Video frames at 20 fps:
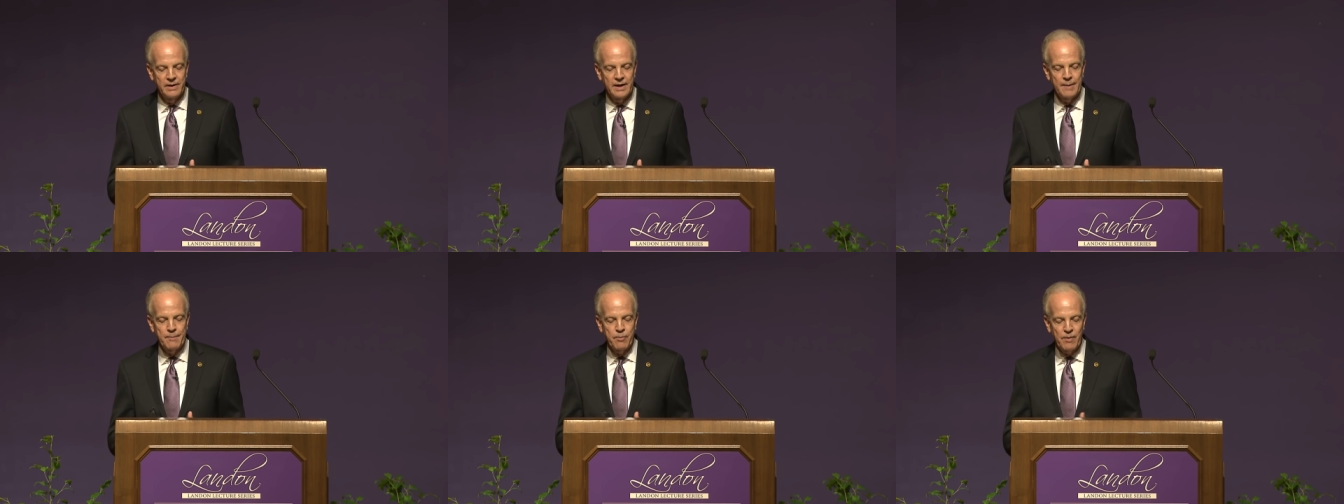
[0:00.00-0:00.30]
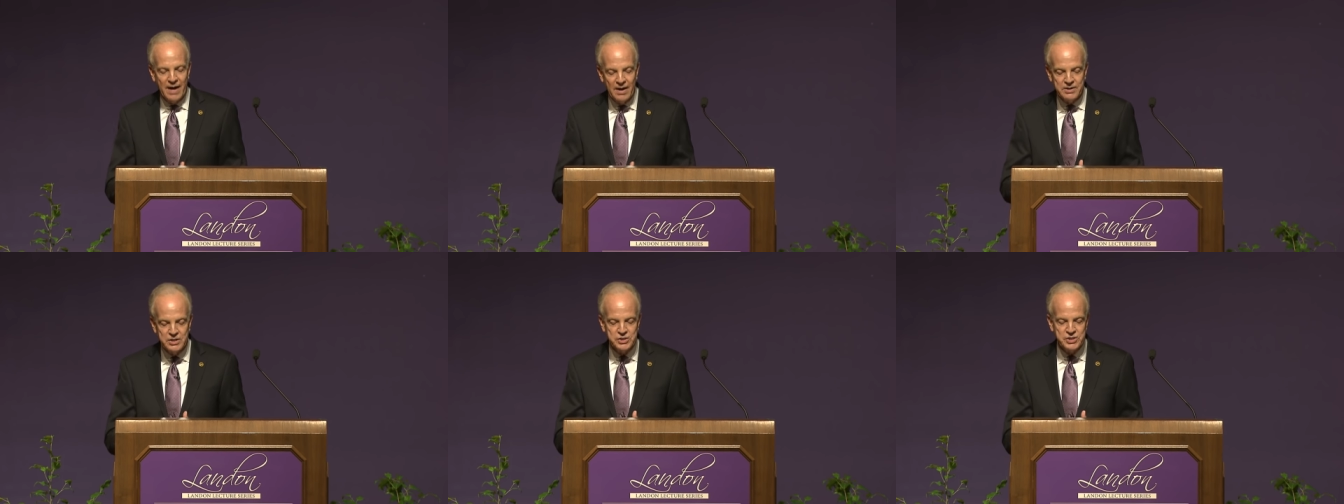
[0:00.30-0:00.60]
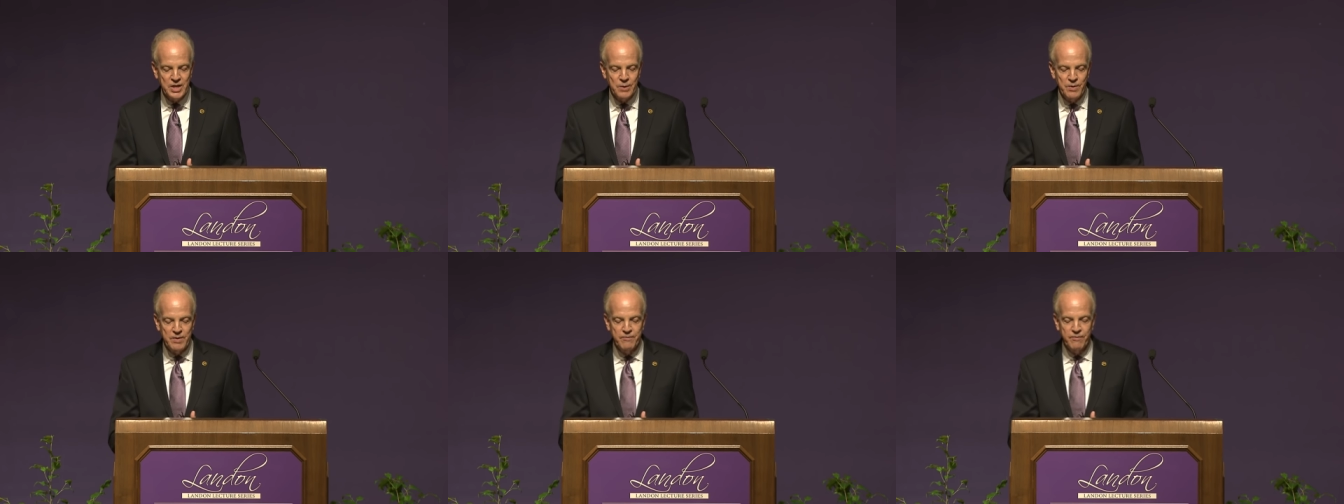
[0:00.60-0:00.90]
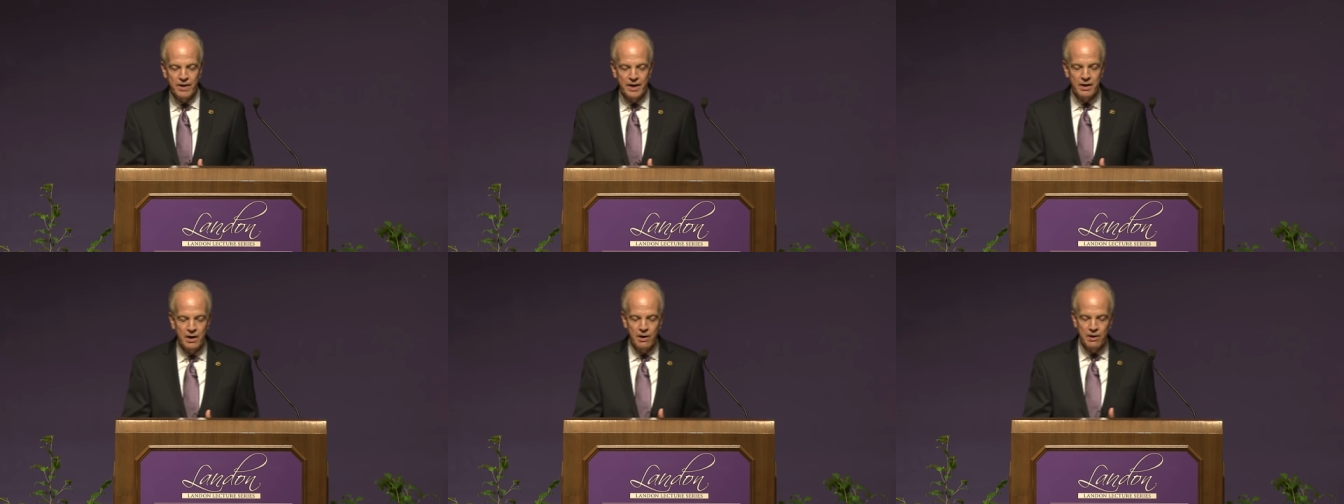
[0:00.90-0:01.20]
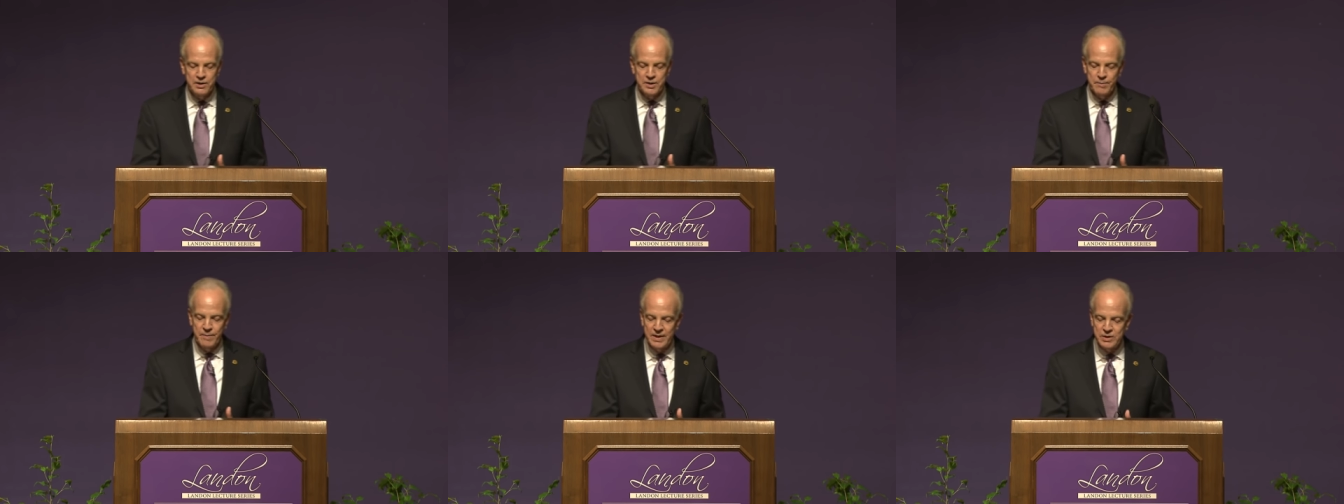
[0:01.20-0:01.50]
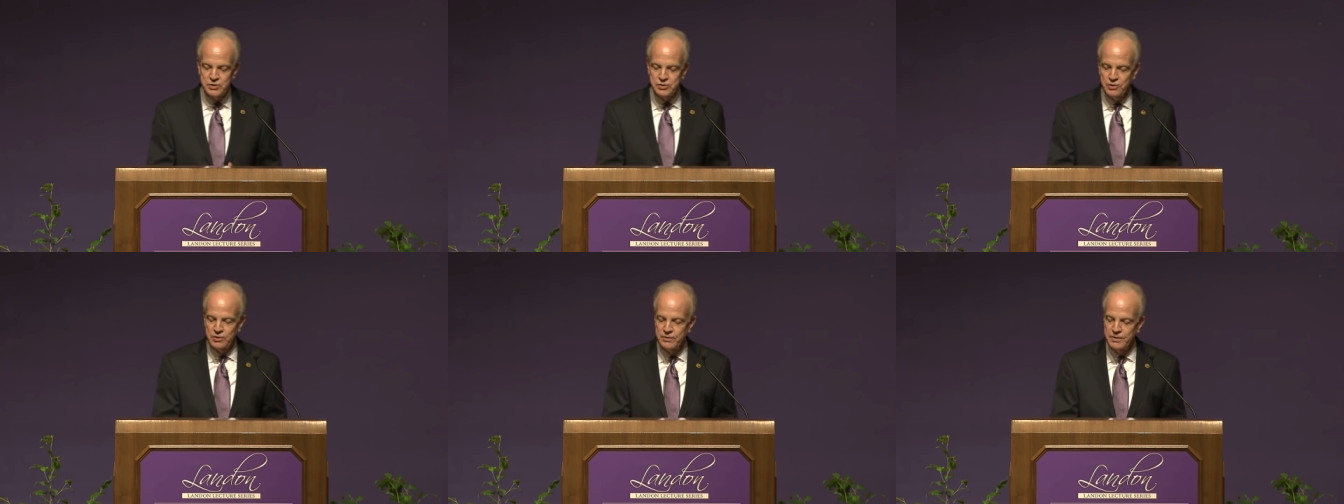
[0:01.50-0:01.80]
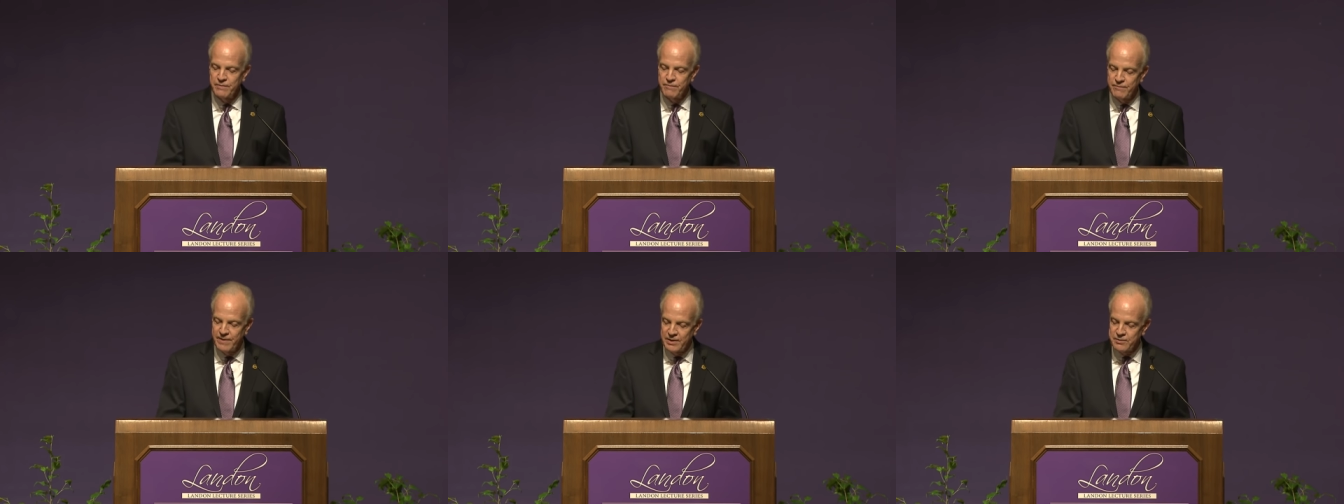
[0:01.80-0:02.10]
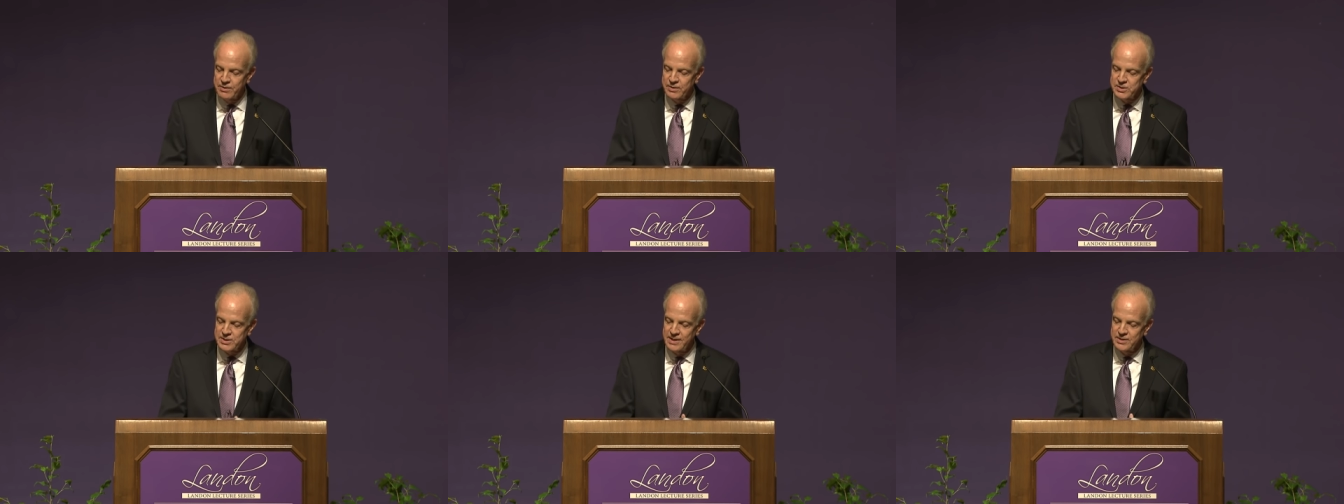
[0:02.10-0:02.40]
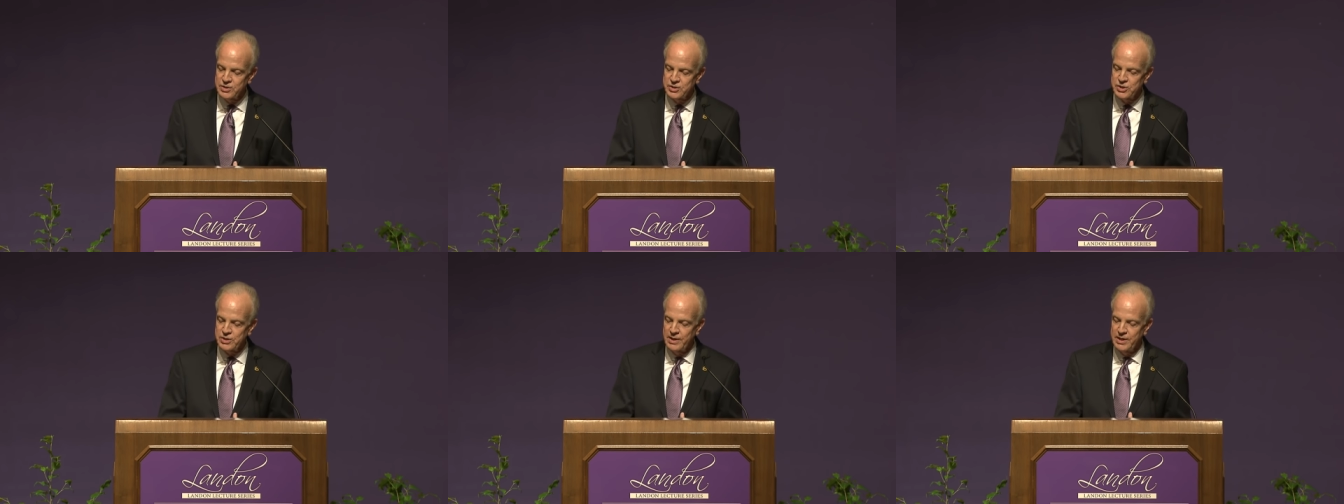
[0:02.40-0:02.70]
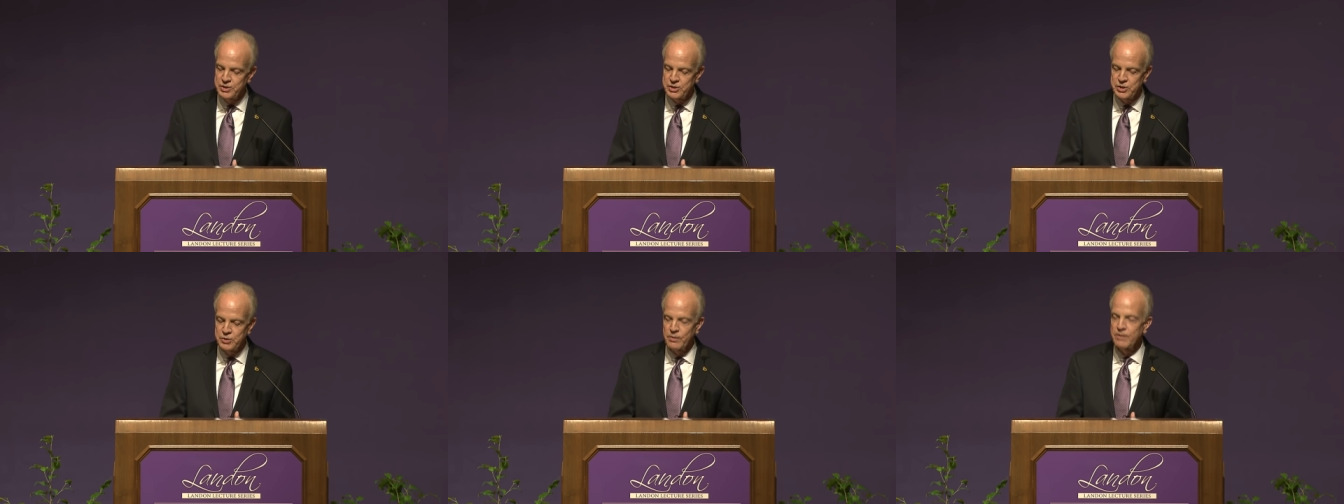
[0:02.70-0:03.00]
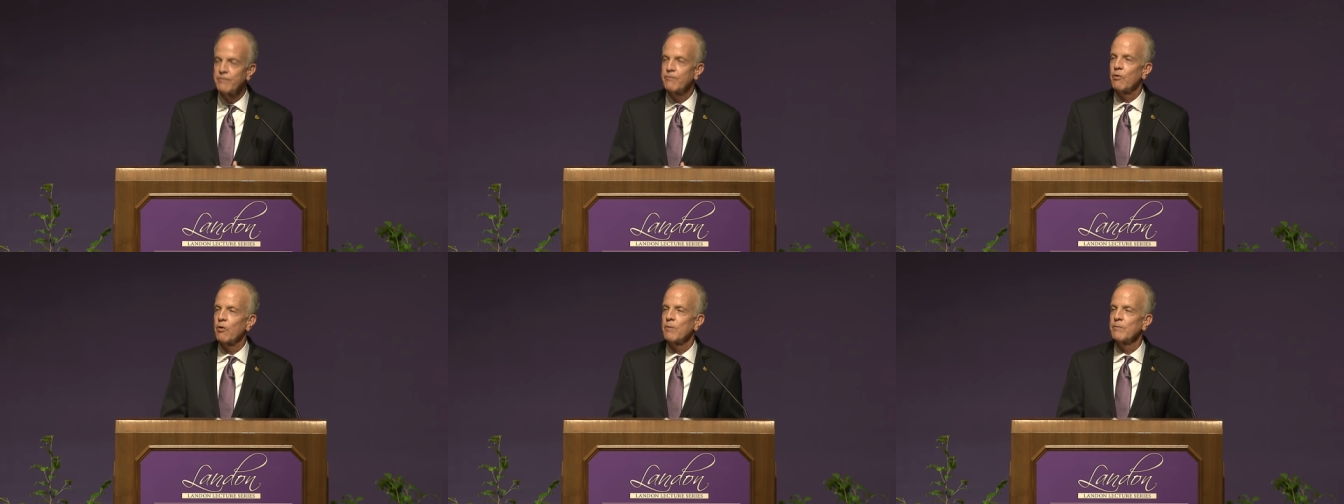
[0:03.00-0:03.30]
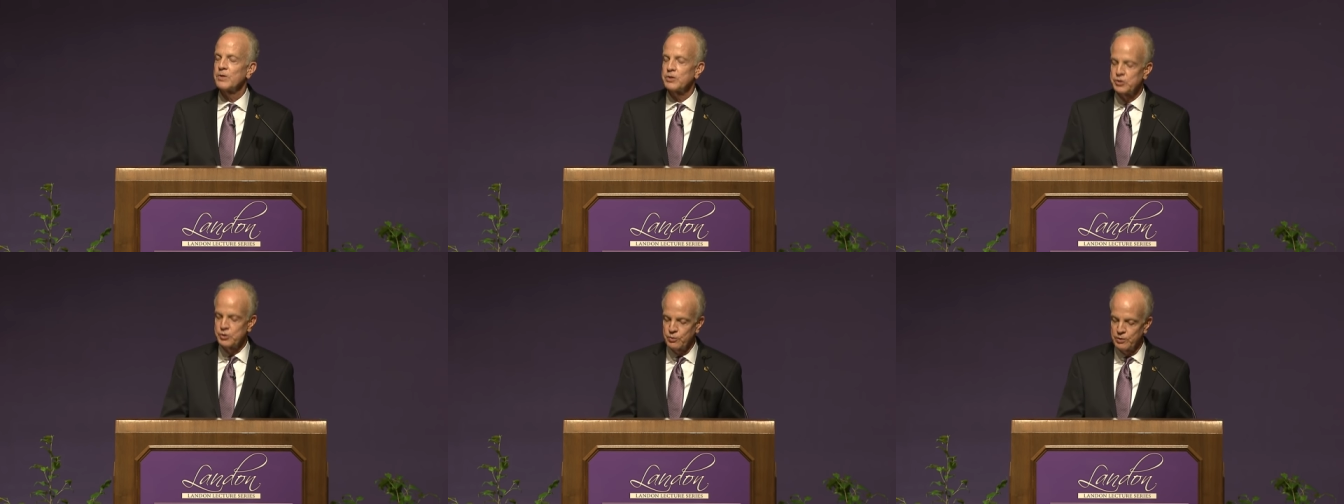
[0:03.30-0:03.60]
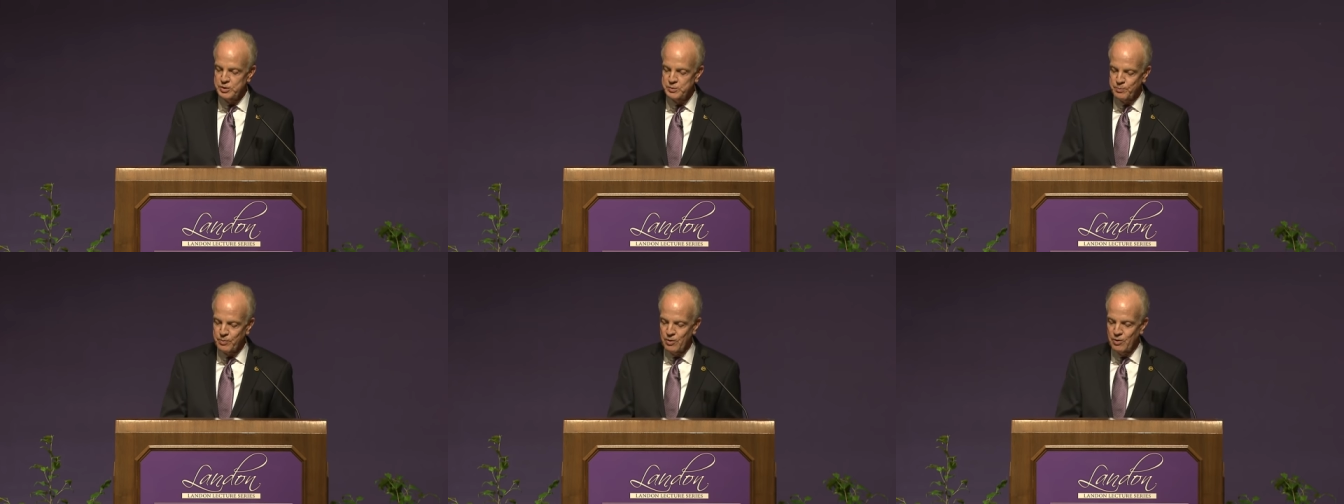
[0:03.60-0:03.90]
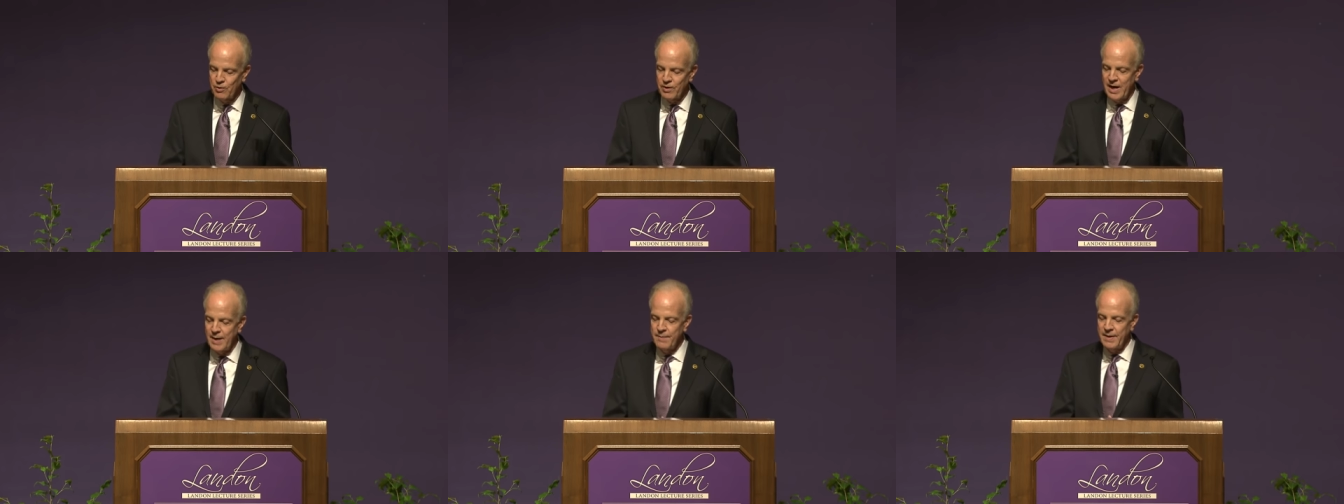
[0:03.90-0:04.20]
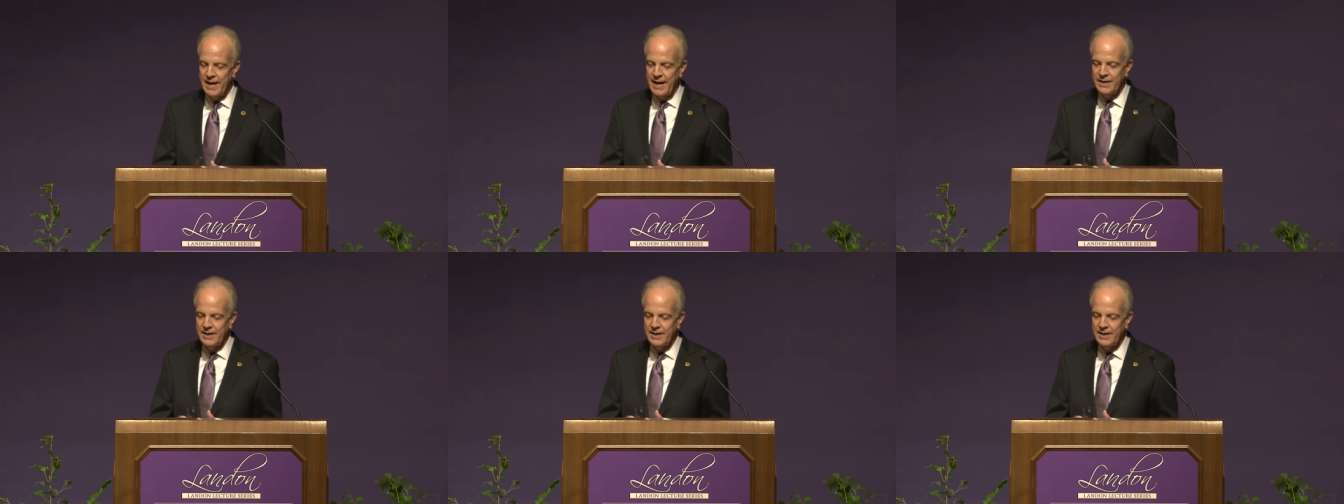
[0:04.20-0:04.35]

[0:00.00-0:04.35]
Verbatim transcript: I'm proud to say we fought hard to make certain that veterans legislation to reform the choice program